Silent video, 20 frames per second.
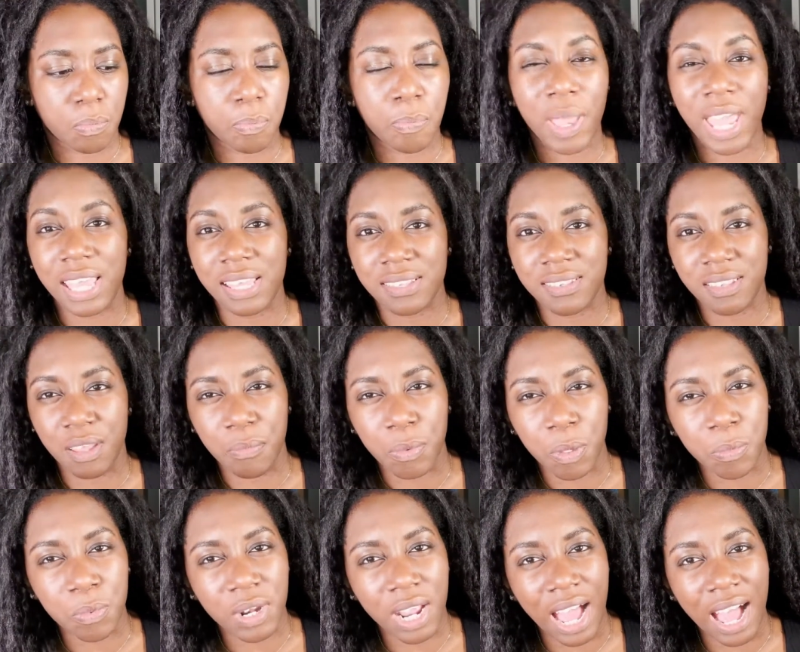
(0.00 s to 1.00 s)
paints that we
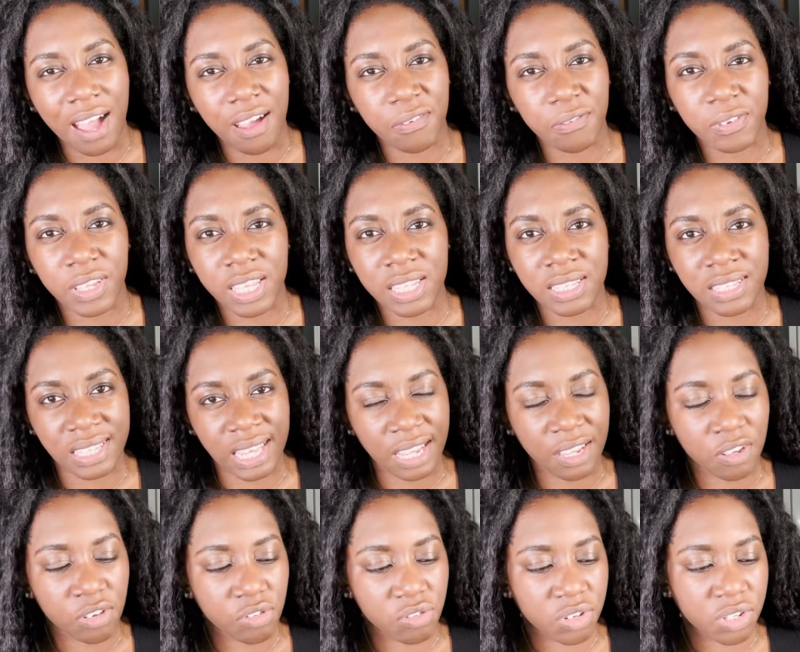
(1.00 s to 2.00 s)
would have in
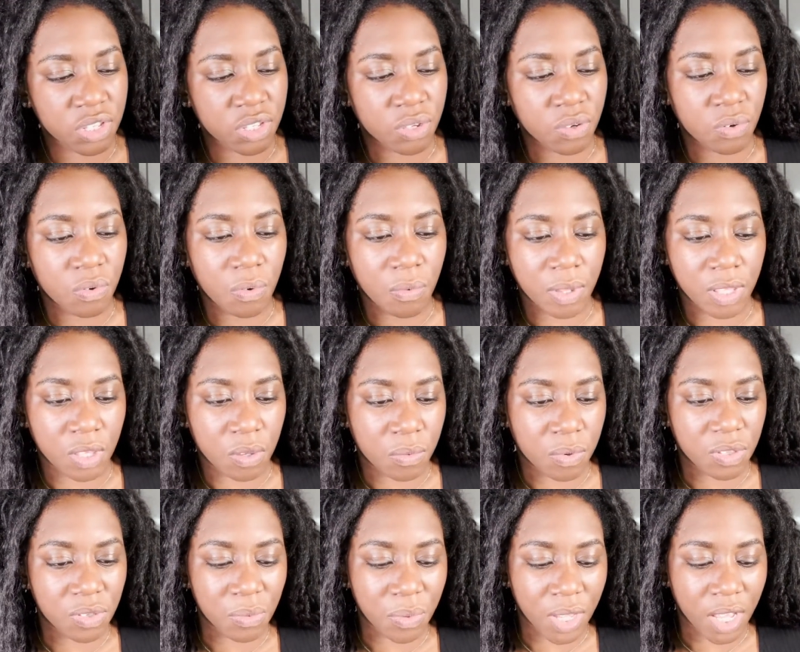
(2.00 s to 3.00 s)
secondary school when you were
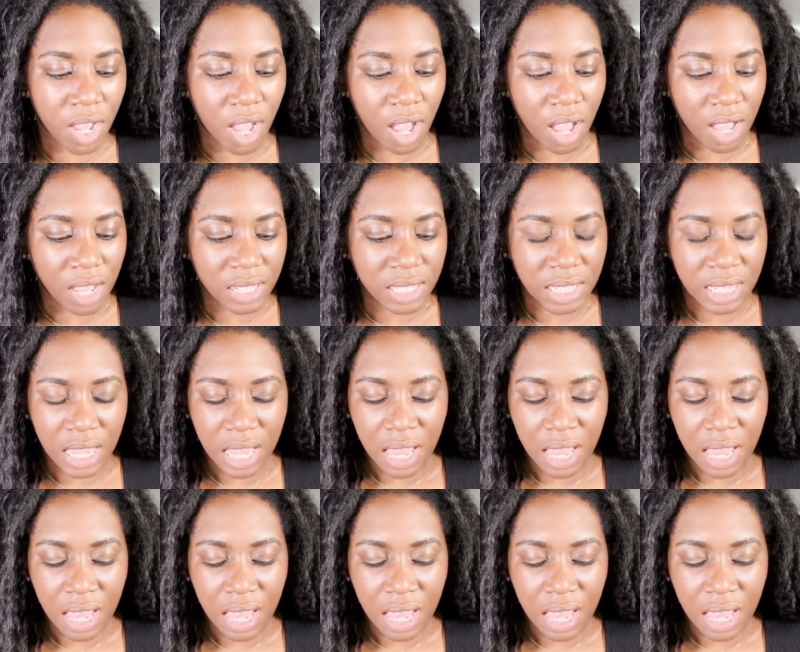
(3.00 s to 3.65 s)
doing art.